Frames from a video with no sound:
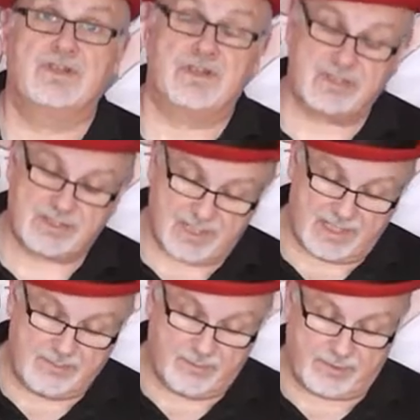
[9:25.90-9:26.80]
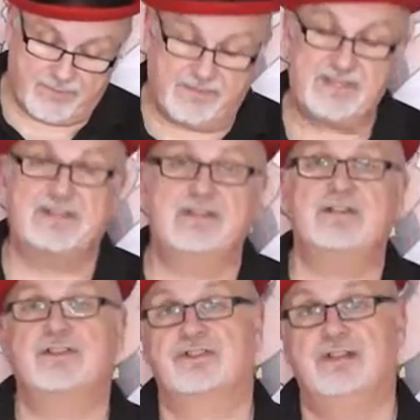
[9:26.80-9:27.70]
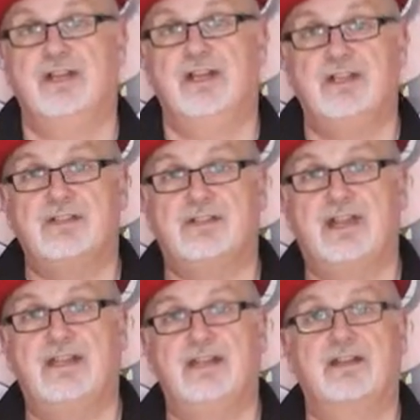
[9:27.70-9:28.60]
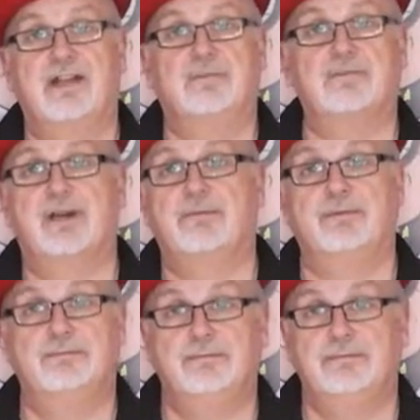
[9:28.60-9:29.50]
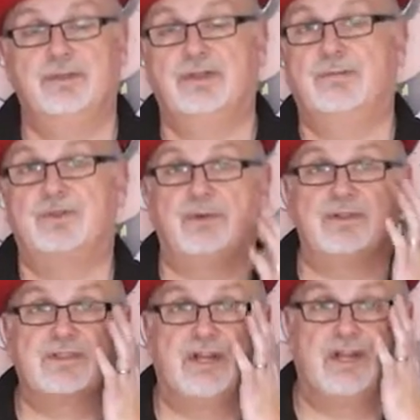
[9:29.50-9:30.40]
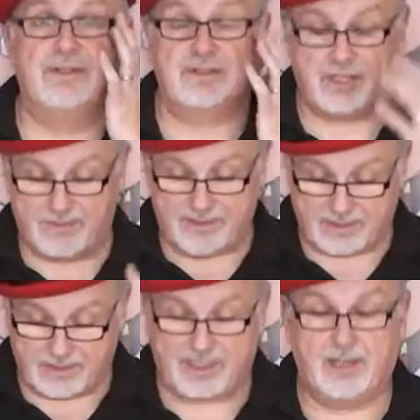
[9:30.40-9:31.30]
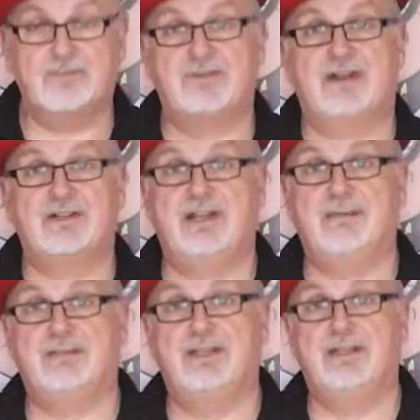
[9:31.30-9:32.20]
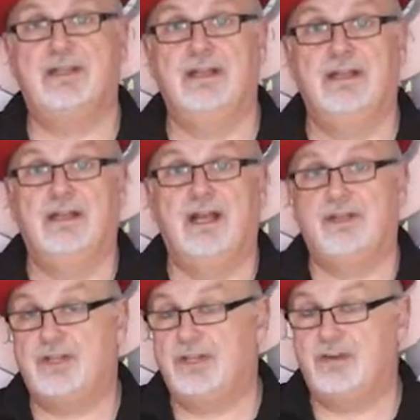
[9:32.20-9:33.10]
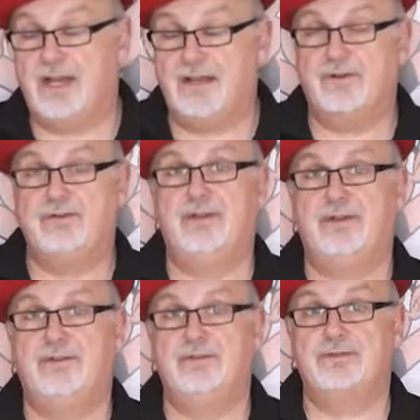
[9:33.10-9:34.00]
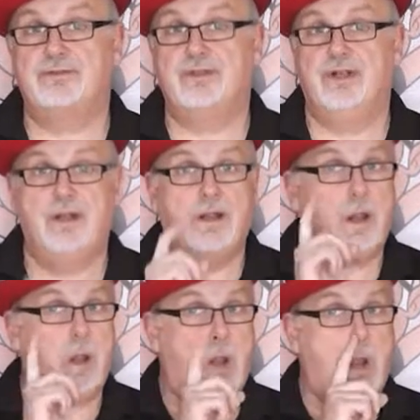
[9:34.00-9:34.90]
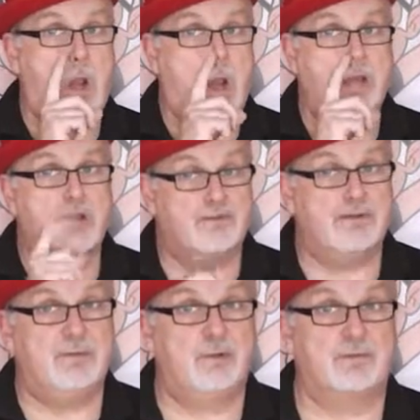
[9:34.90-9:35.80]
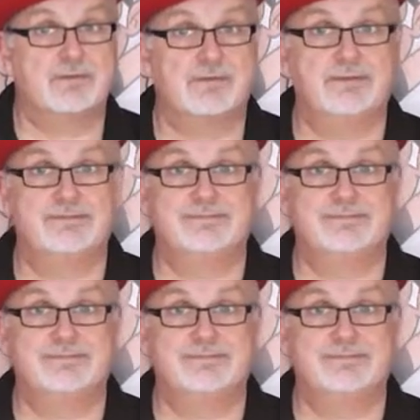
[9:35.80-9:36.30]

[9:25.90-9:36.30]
So it's slightly more convincing than just stacking the cups up and putting them to one side, showing that the cups are actually empty and that you have only used 3 balls.